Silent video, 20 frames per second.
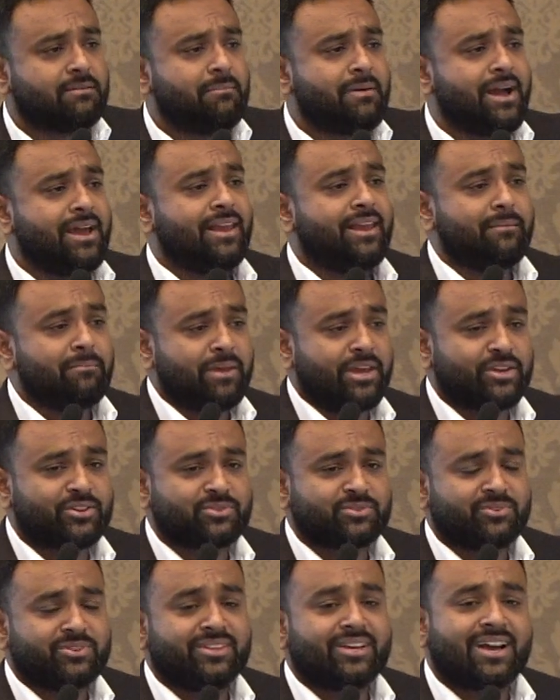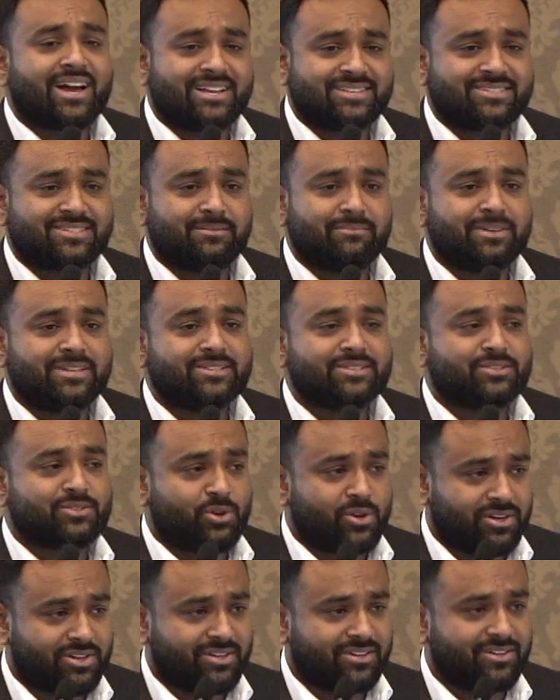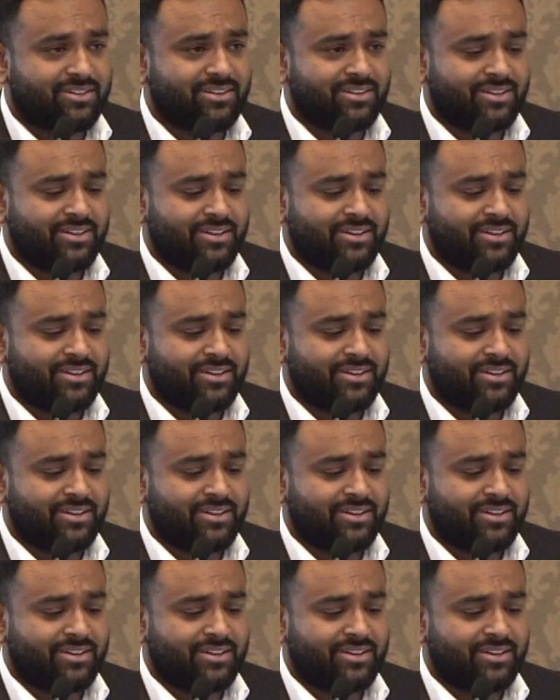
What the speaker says: mile and make sure the customer is sorted.